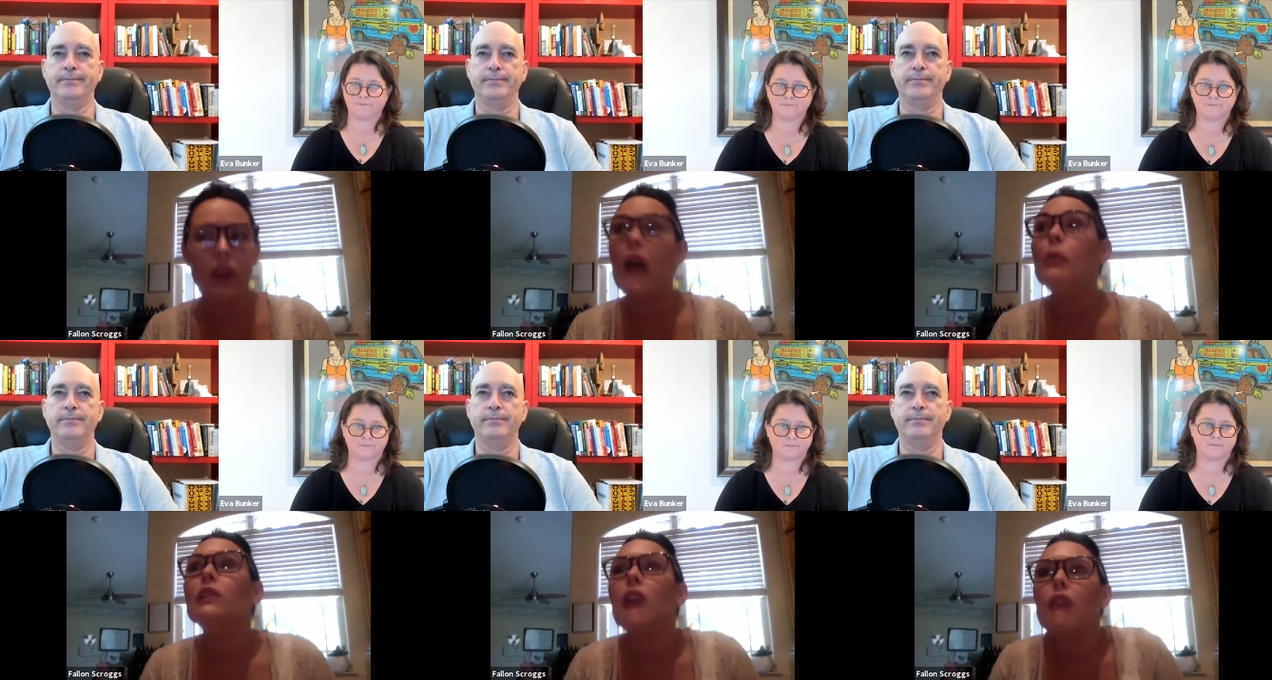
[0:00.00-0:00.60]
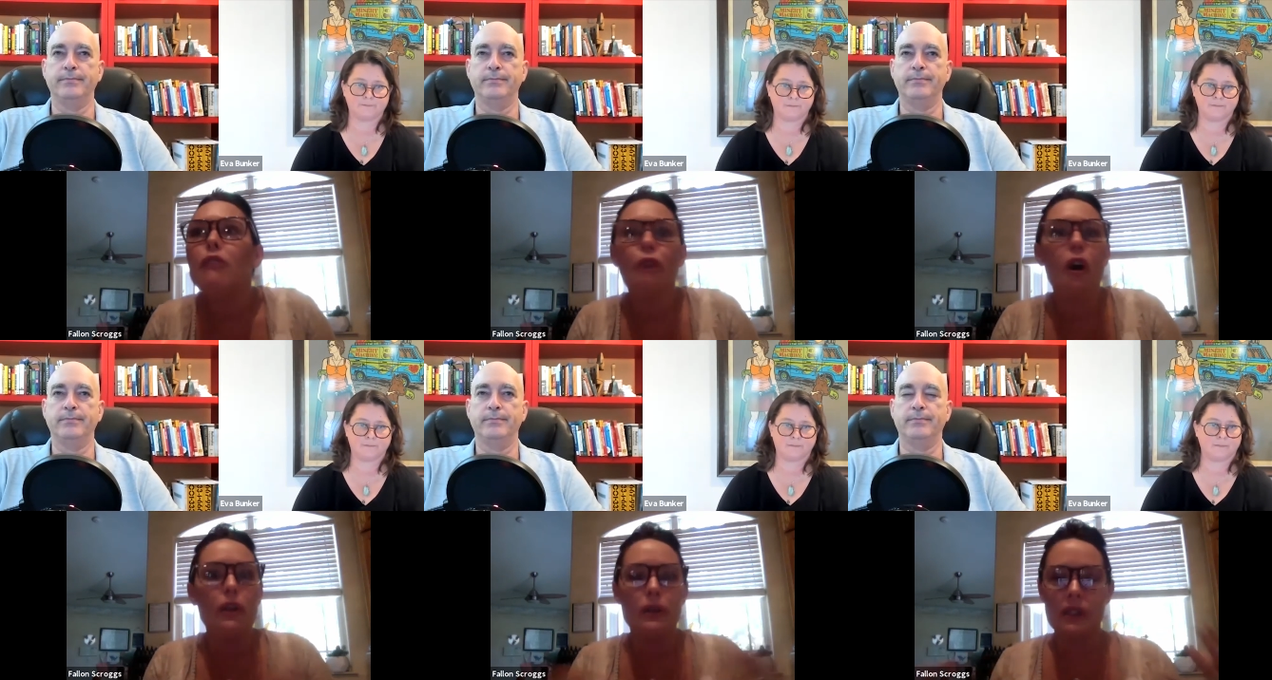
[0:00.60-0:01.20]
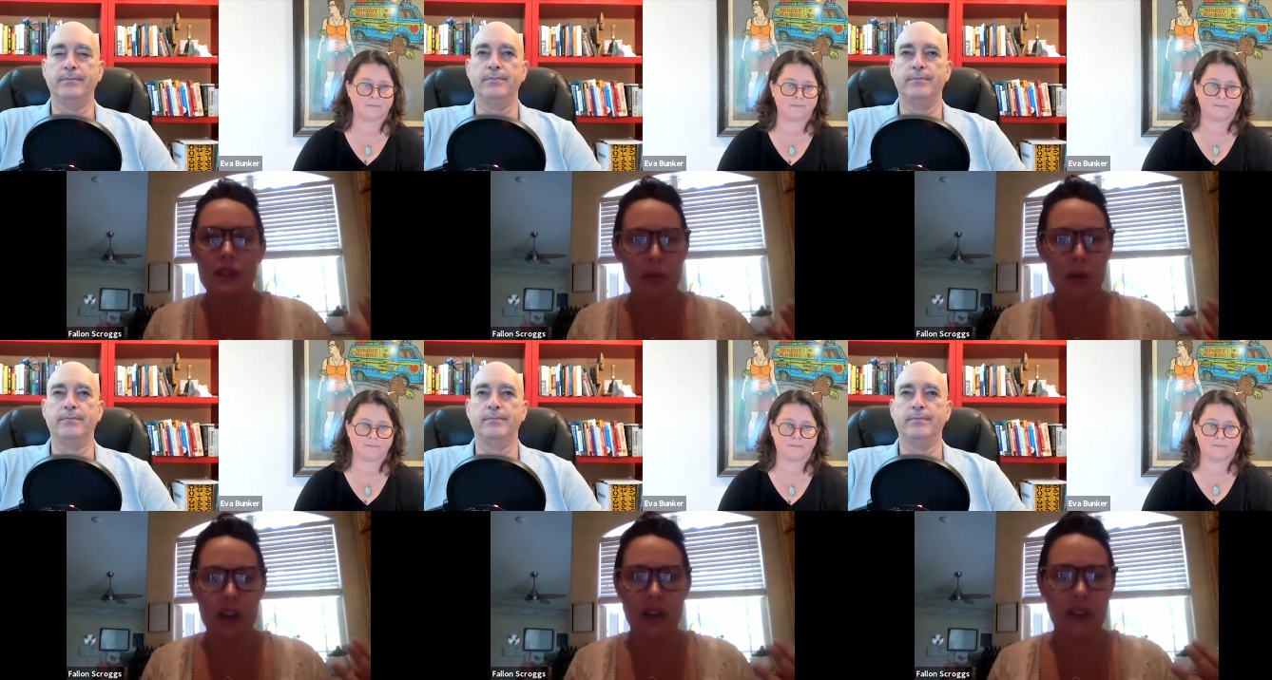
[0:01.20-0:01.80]
Speaker 1: And I would love if all those
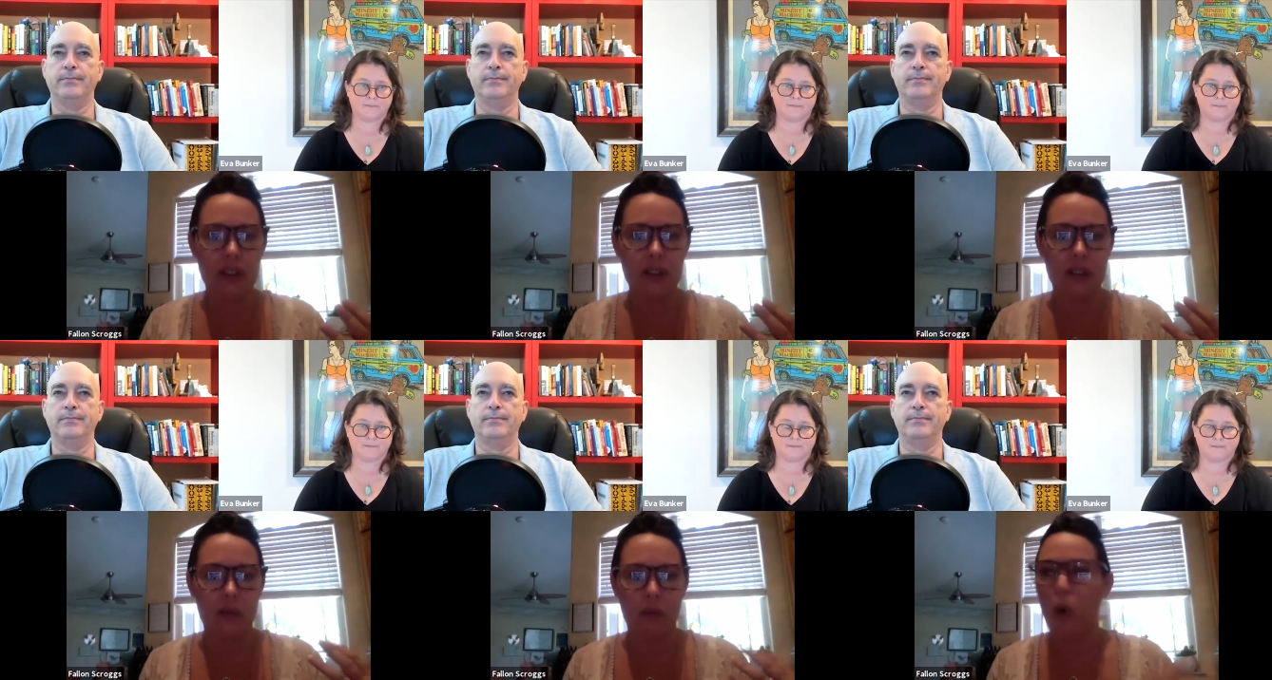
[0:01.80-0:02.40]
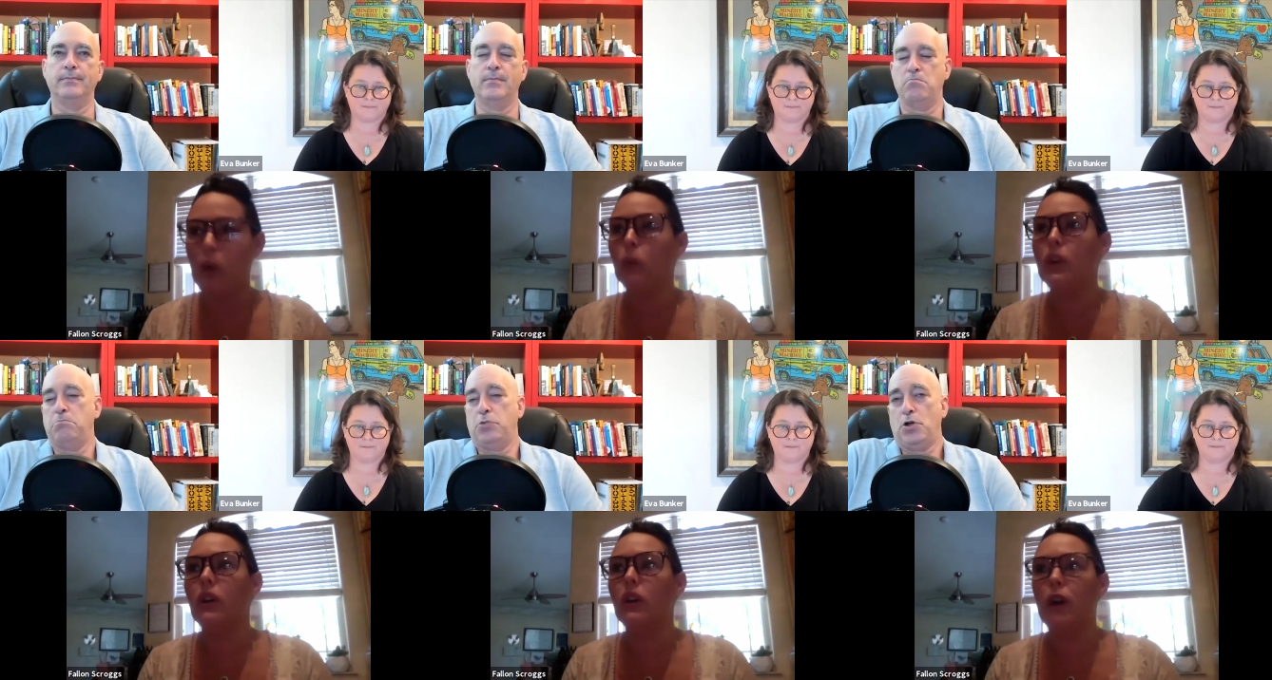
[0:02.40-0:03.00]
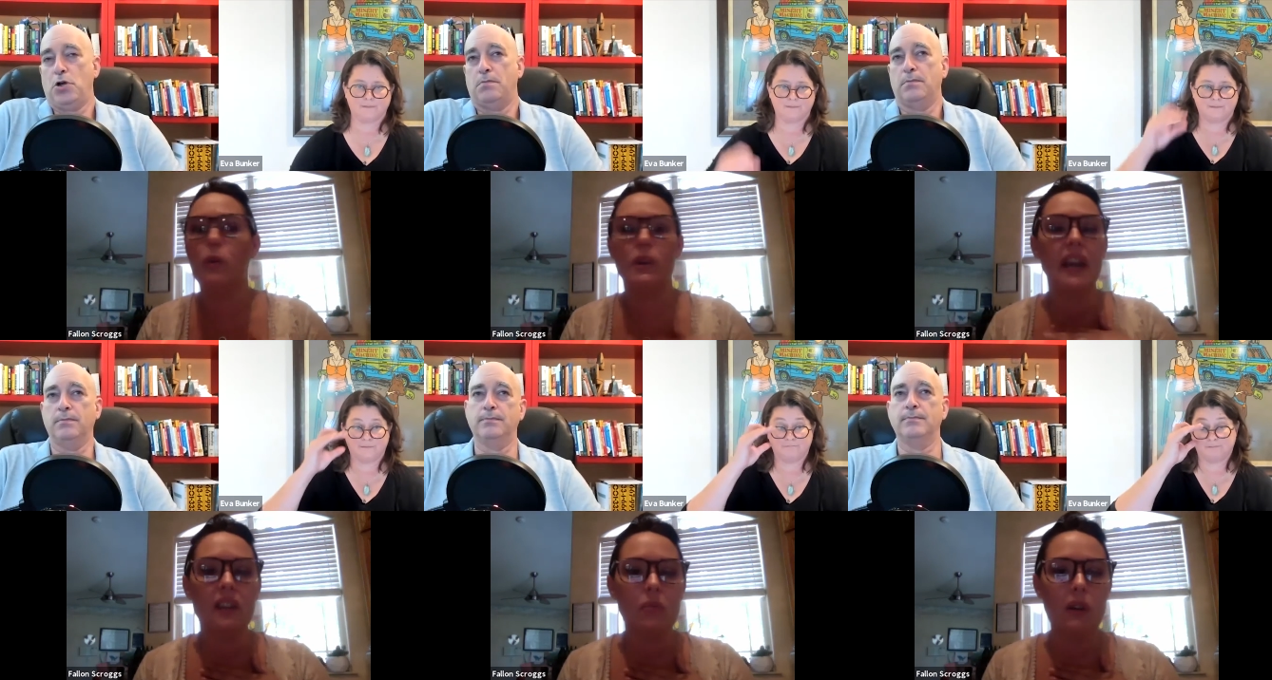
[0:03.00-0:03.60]
celebrities, you know, if I
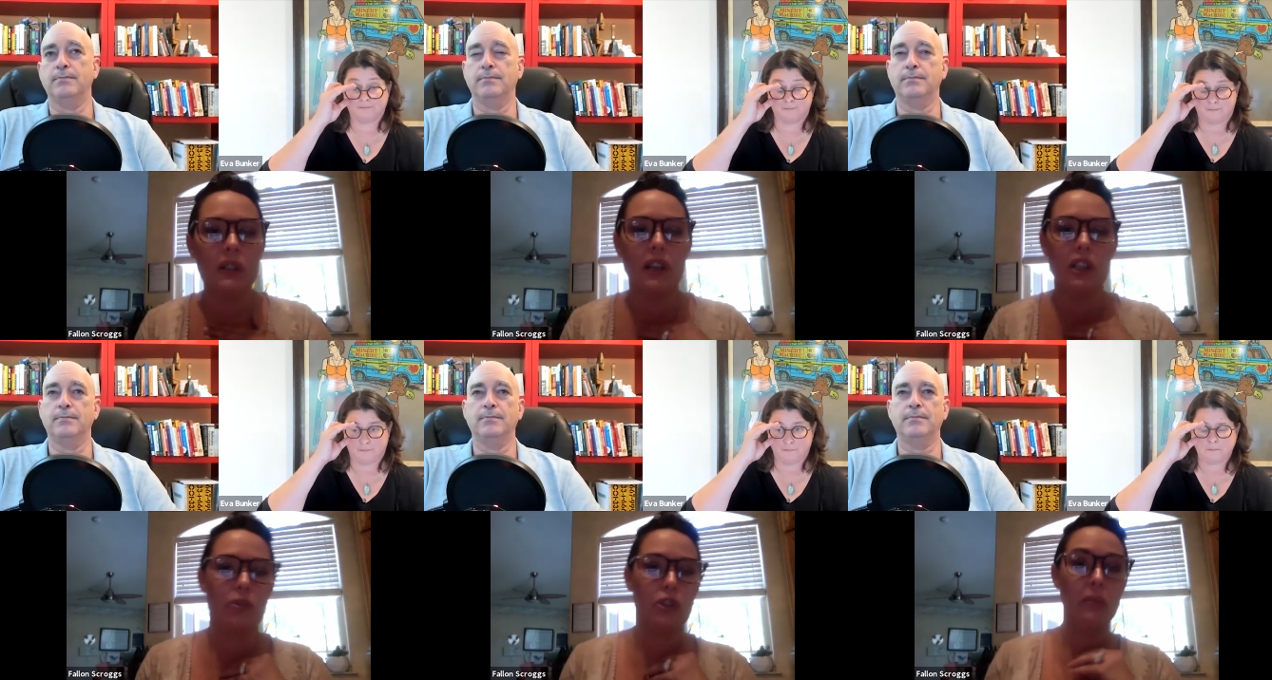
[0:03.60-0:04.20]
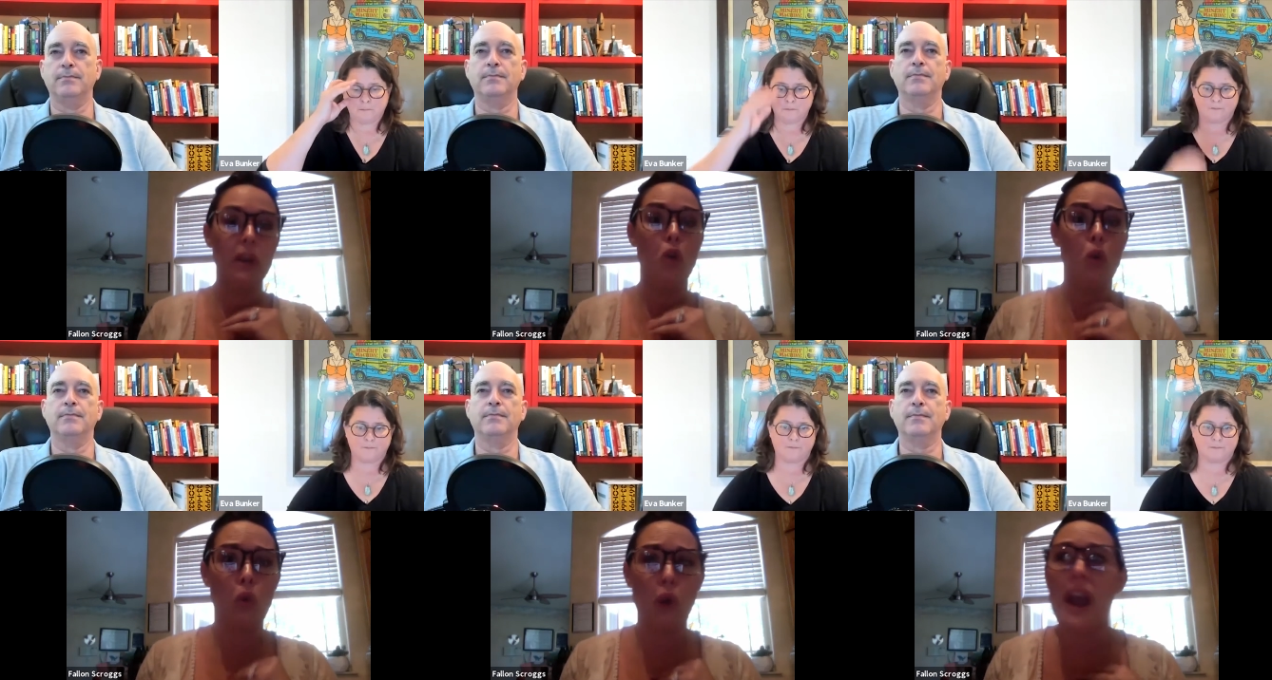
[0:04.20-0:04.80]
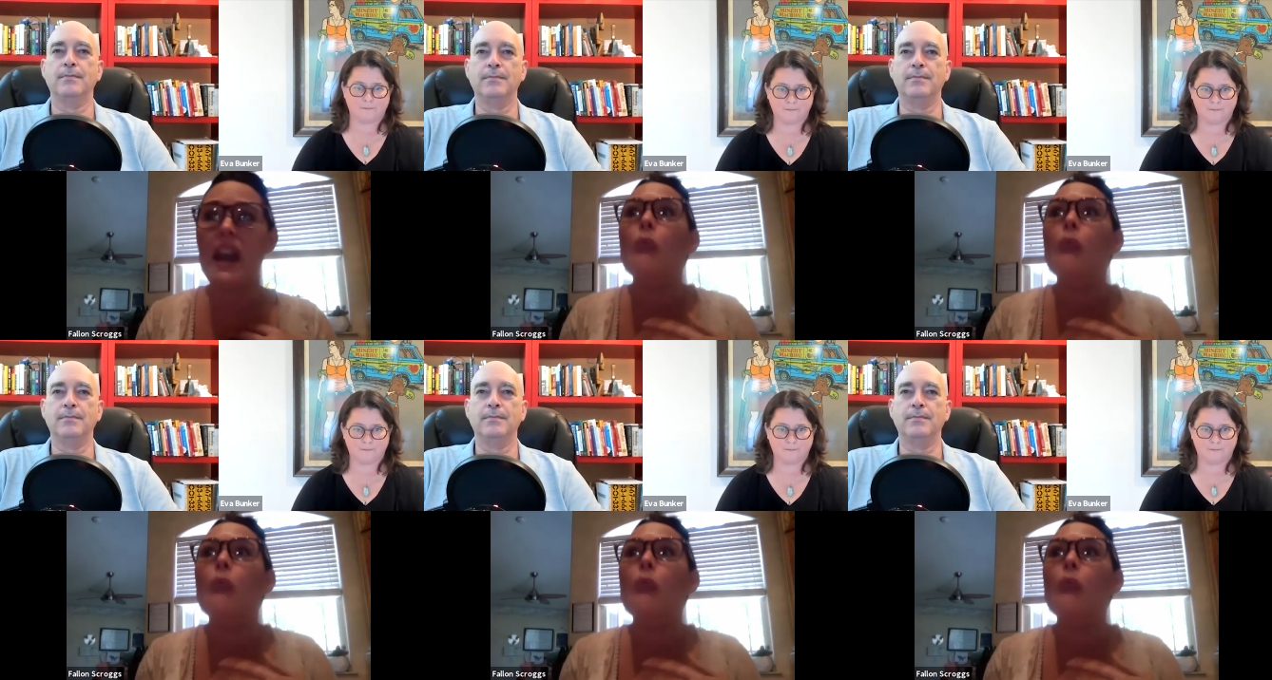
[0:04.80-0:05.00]
retained them all as customers, that'd be great.